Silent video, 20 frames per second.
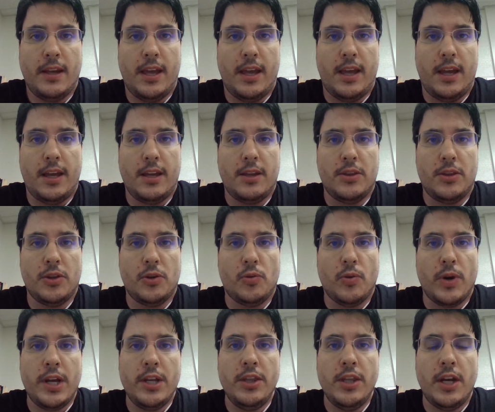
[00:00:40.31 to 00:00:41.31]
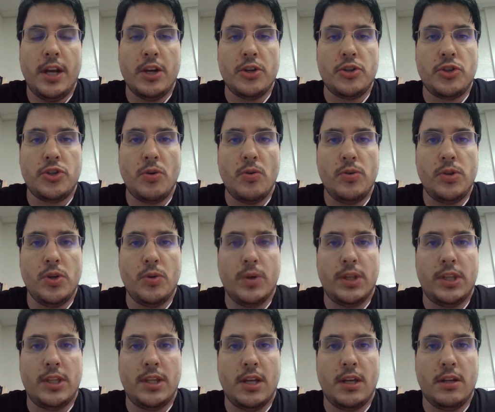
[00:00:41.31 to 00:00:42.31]
and the grade that I showed you
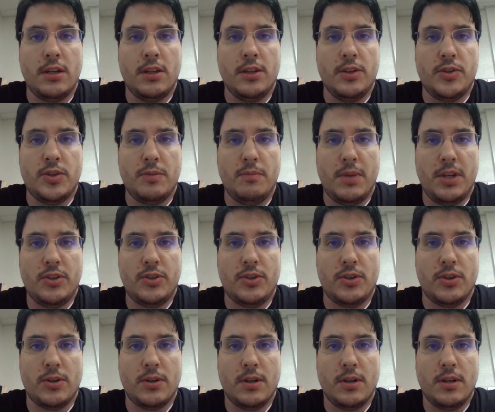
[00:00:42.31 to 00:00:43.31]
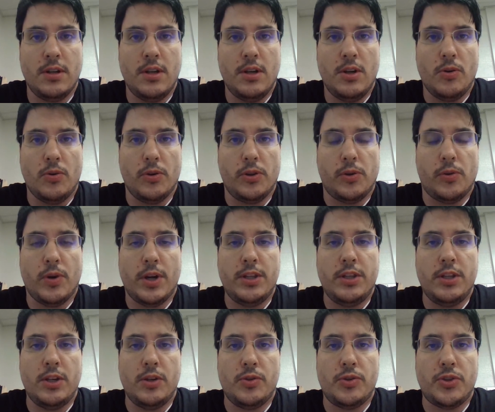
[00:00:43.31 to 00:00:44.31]
at the end of this semester, or the grade
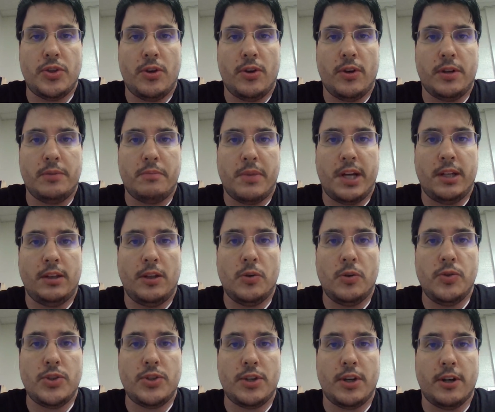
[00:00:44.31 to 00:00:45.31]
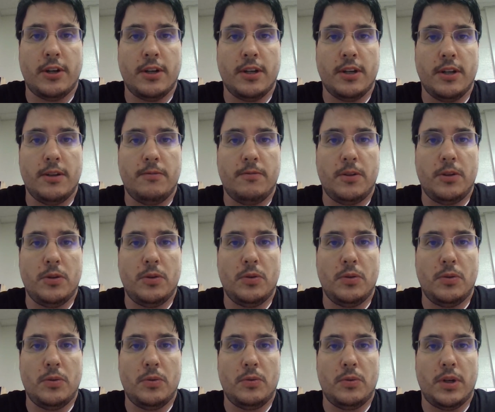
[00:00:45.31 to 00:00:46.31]
that you saw on my Lone Star, if
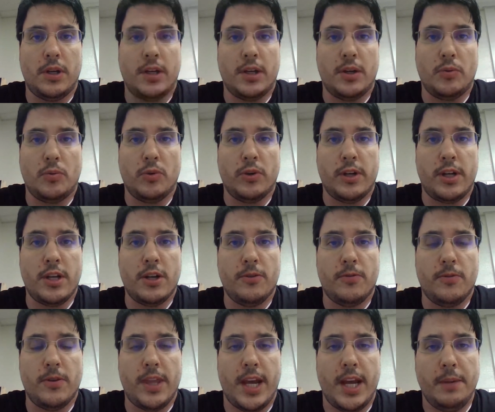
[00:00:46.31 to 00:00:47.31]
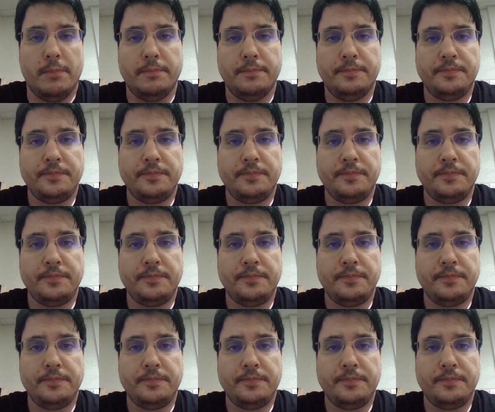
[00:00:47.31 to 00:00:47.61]
you weren't here for that,